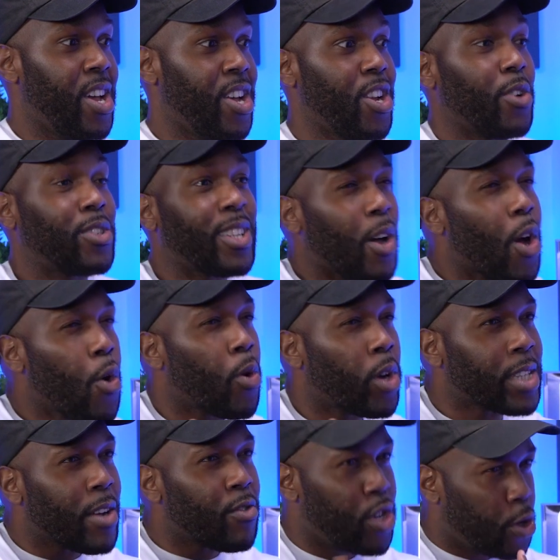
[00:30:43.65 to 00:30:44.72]
just
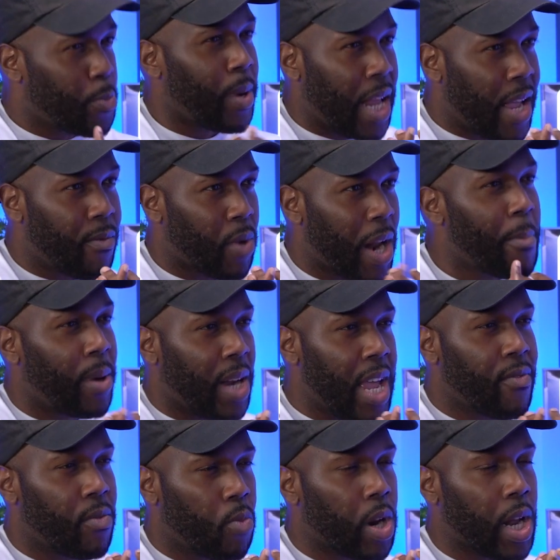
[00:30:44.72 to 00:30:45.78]
because I usually believe, when I
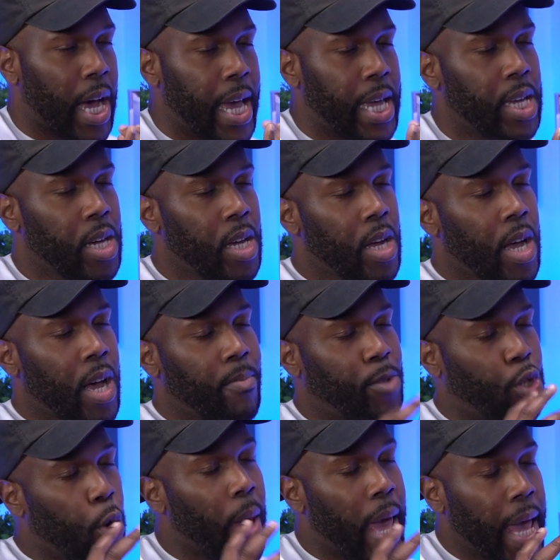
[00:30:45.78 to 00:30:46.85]
believe in what I am
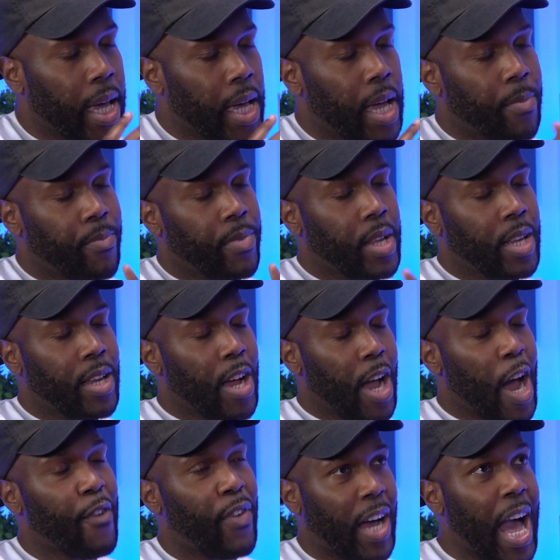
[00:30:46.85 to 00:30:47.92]
doing,
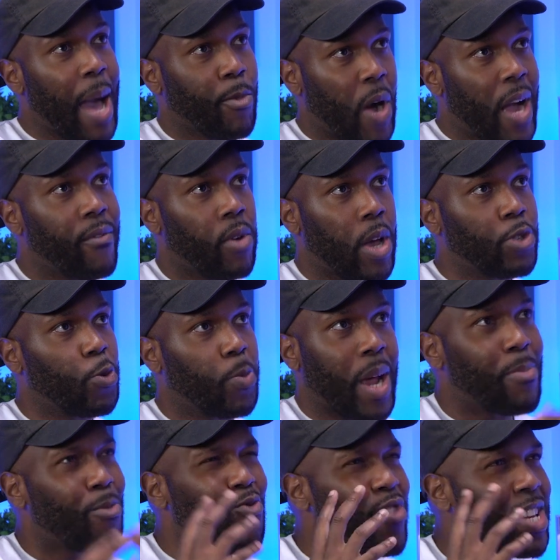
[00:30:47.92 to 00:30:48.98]
I think I am quite influential, but
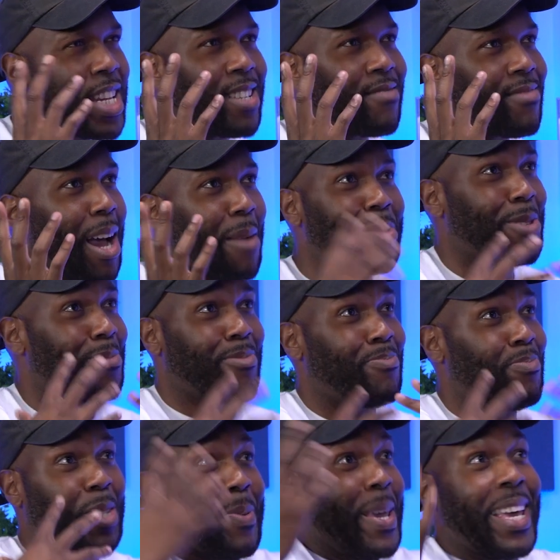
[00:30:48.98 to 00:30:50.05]
I'm just
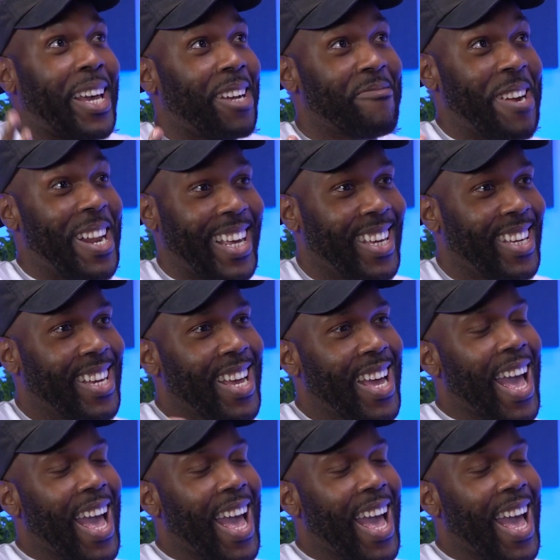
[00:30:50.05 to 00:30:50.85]
speaking really.